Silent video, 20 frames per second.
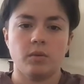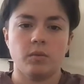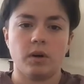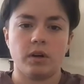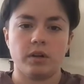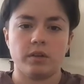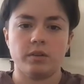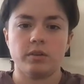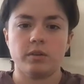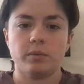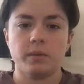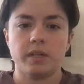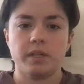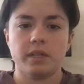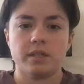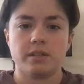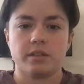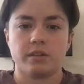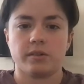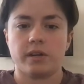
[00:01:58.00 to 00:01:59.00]
While glutamine
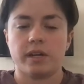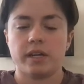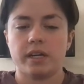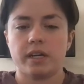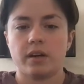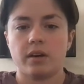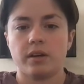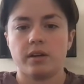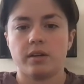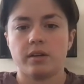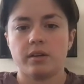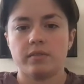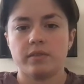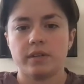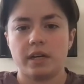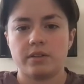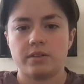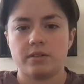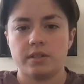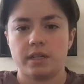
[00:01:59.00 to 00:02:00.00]
is a great carrier of
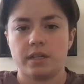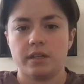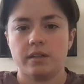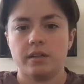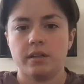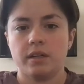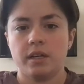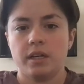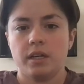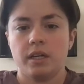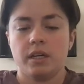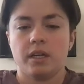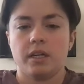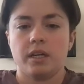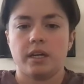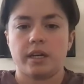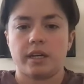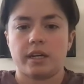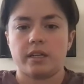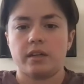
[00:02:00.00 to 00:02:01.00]
nitrogen,
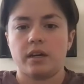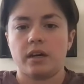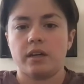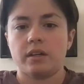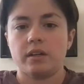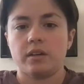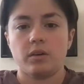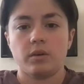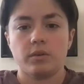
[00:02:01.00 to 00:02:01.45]
it cannot